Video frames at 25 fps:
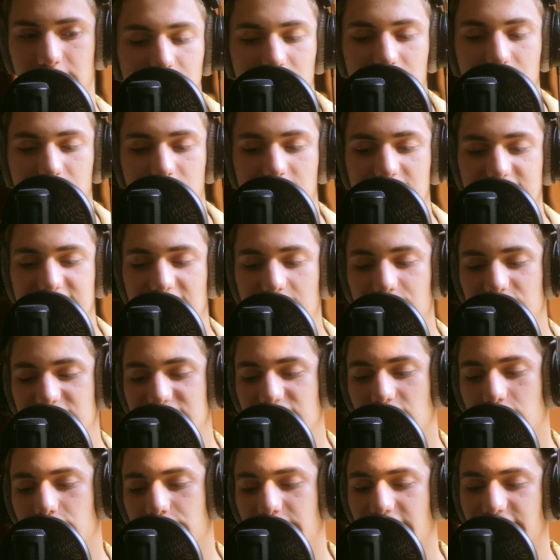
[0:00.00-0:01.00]
This episode,
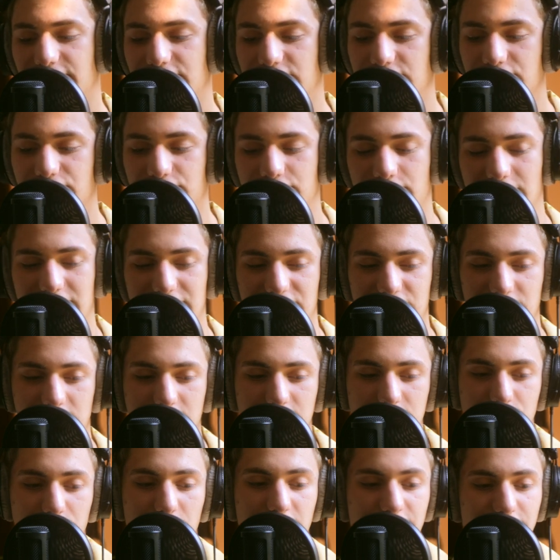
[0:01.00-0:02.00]
we have two questions,
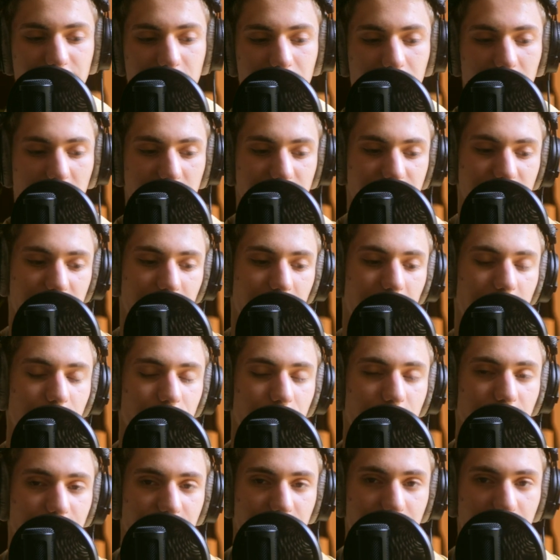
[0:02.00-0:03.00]
one from Masha and one
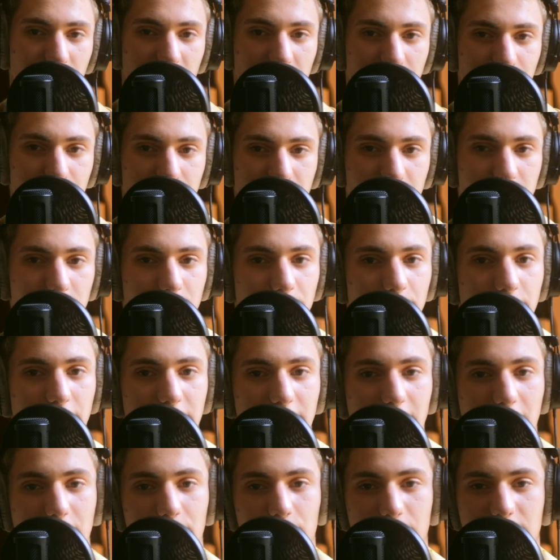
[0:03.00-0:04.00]
from Manuel, but I
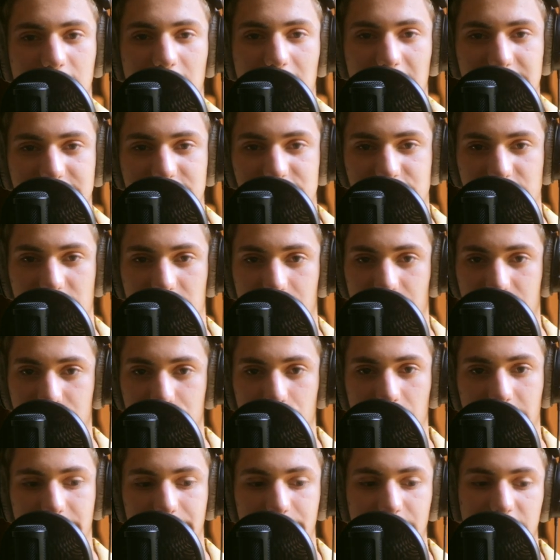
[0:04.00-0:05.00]
want to answer them in
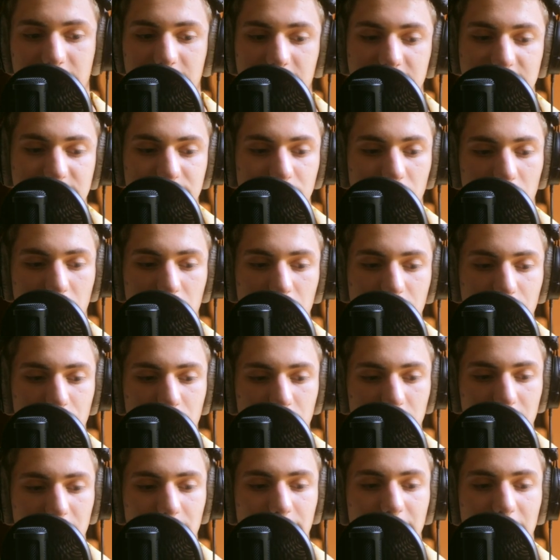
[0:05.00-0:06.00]
one because both were
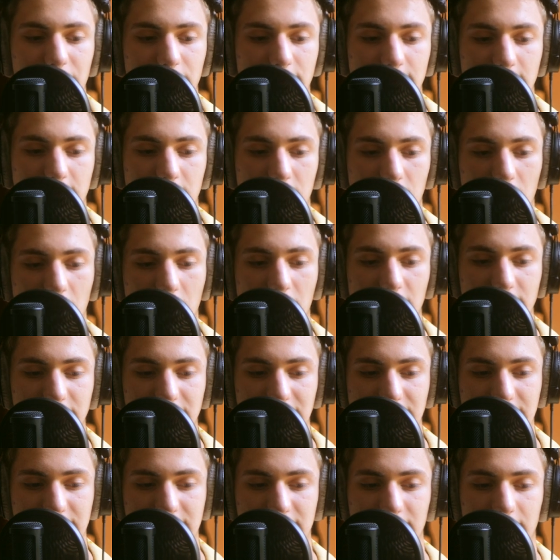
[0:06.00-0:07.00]
about
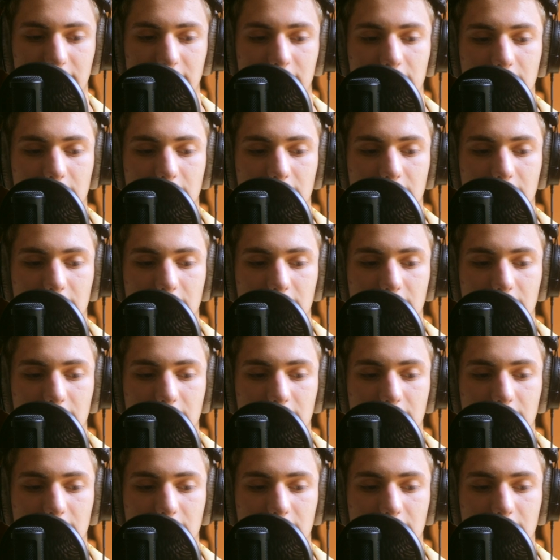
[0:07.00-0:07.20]
costs,